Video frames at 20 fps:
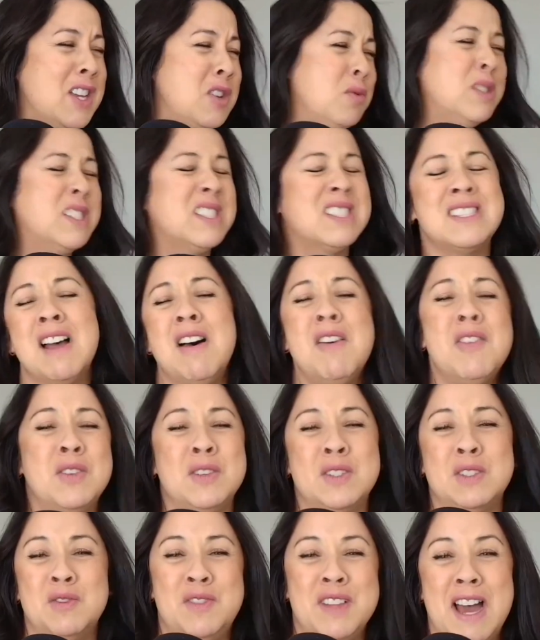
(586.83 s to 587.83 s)
You sell
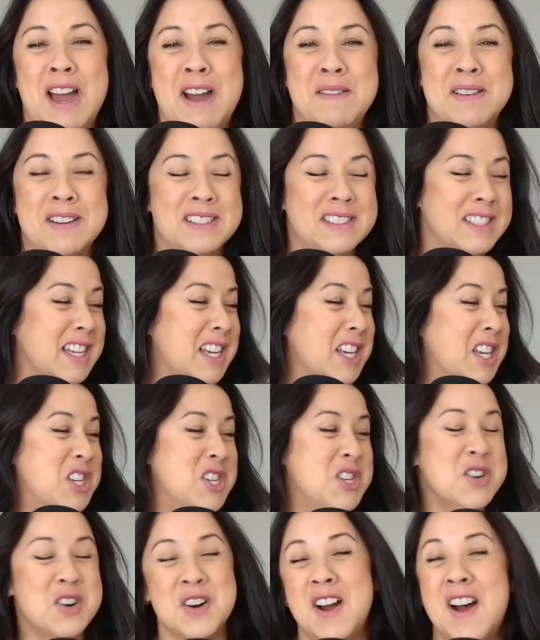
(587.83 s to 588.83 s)
those flowers. Like,
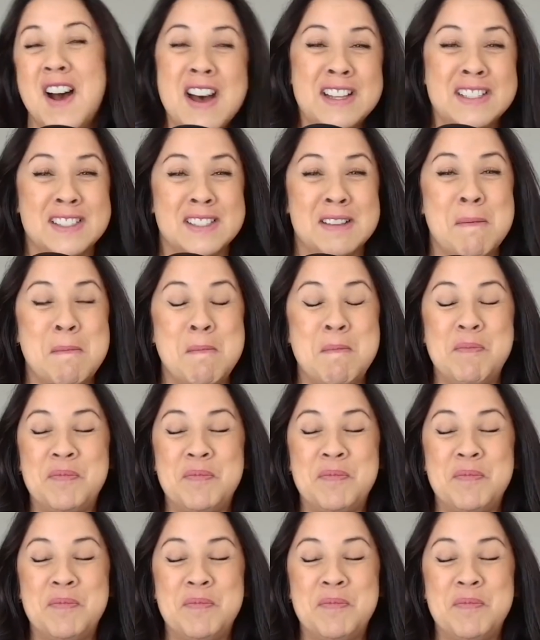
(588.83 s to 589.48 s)
you're awesome.